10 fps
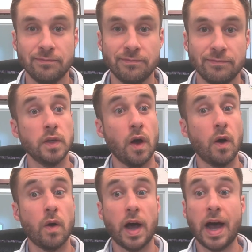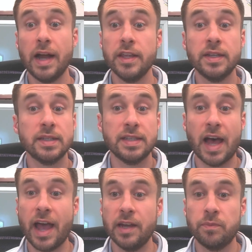So how do you
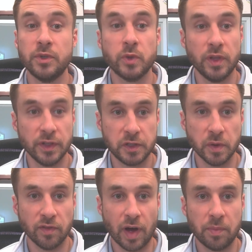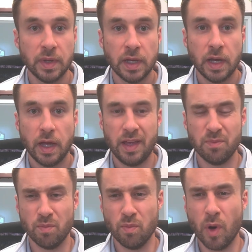decide between the two of them? It
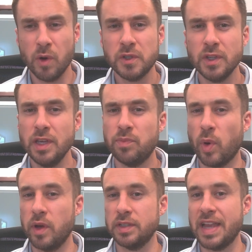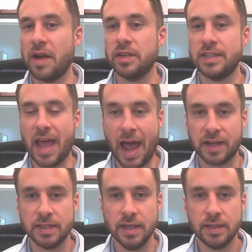mostly boils down to
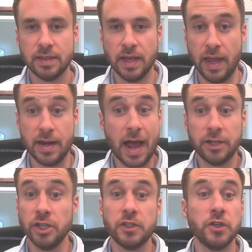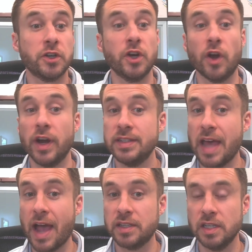taxes, and not just your current
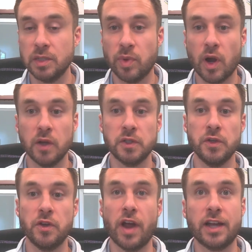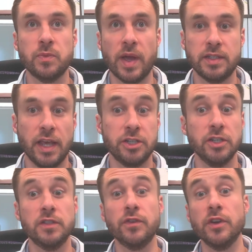taxes, but also your
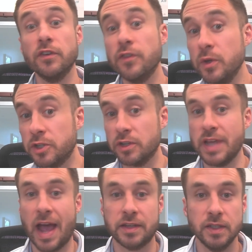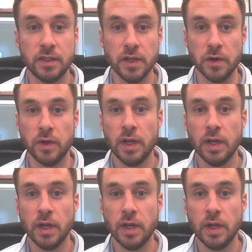expectations for your future taxes too.